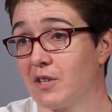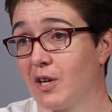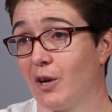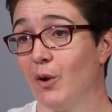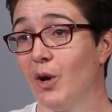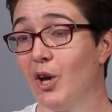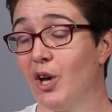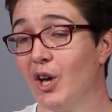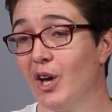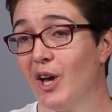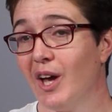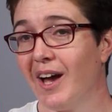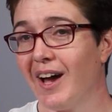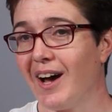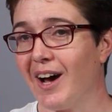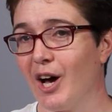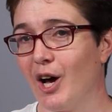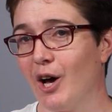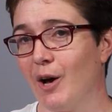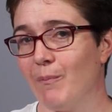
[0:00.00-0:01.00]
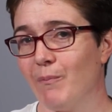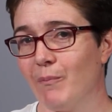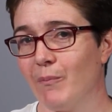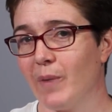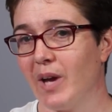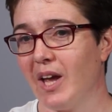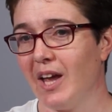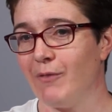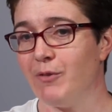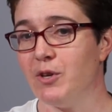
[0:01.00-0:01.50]
So
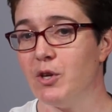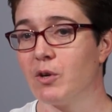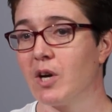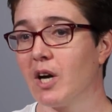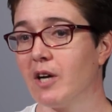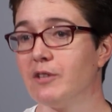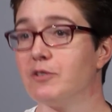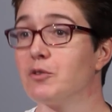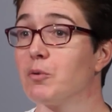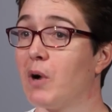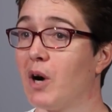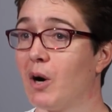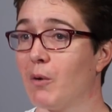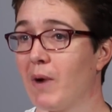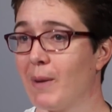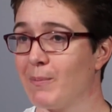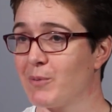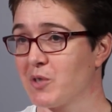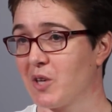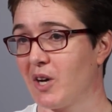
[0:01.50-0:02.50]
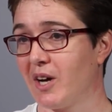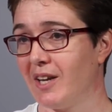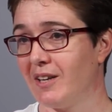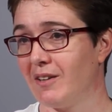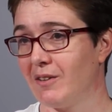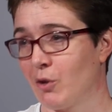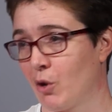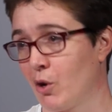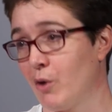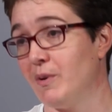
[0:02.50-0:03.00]
if you go to our
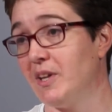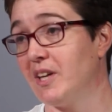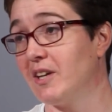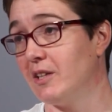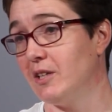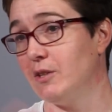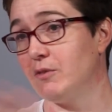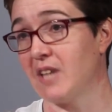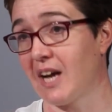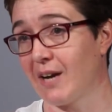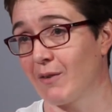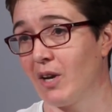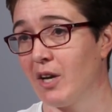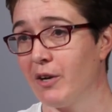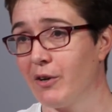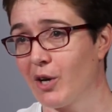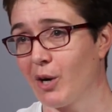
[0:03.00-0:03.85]
website, not only can you download